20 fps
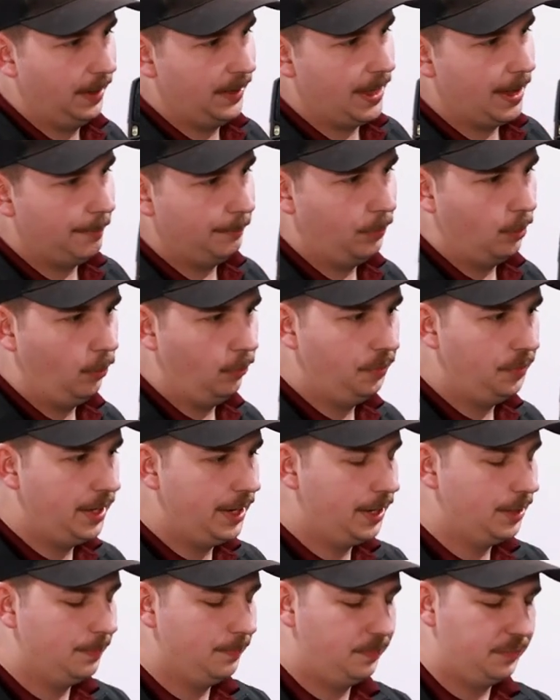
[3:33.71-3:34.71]
by that bolt
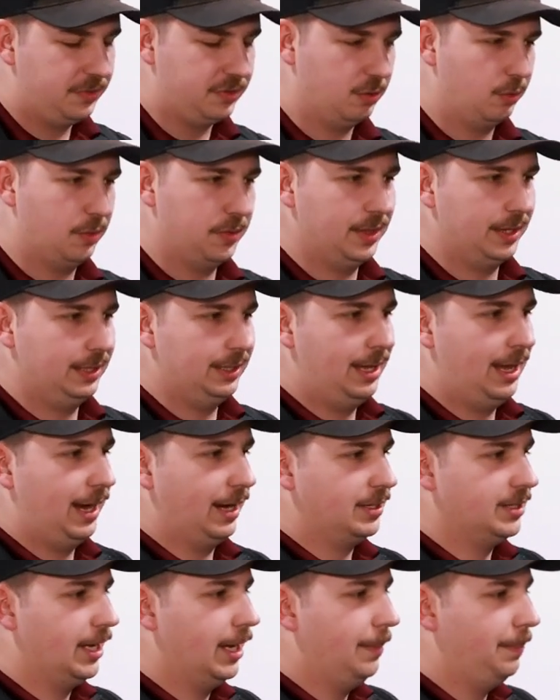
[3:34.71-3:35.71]
there. So with it
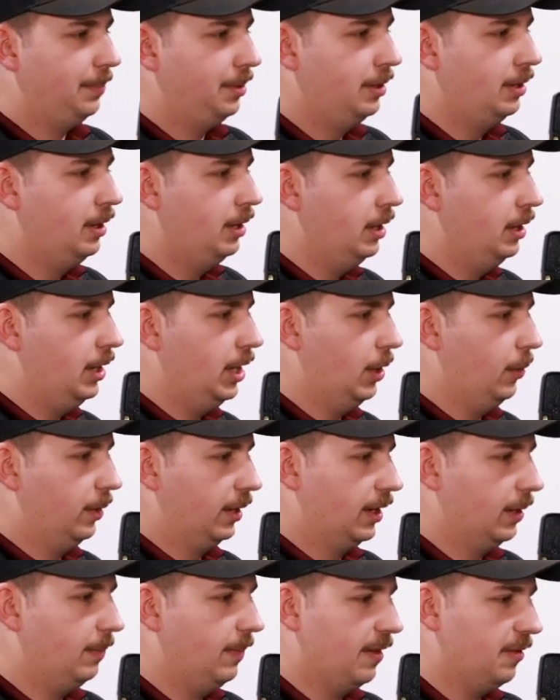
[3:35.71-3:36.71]
locked up, no
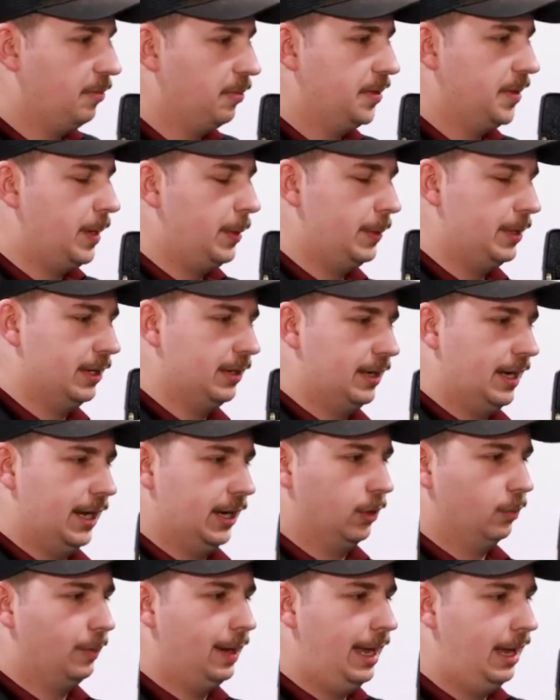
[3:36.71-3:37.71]
one can mess with it when you're
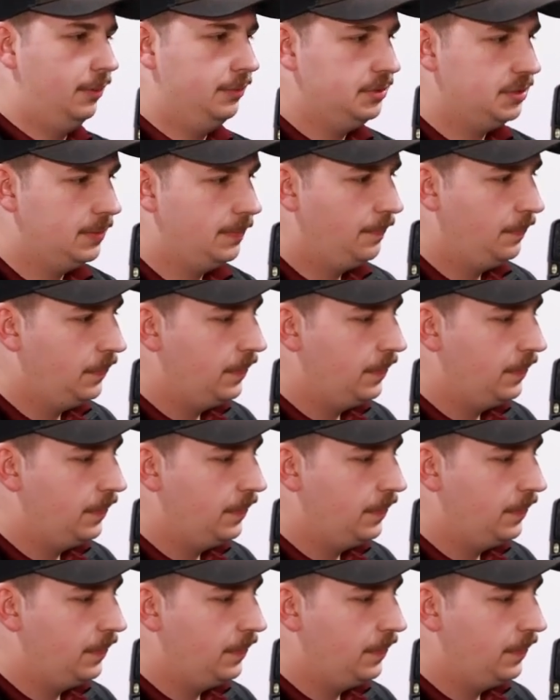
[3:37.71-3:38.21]
not around.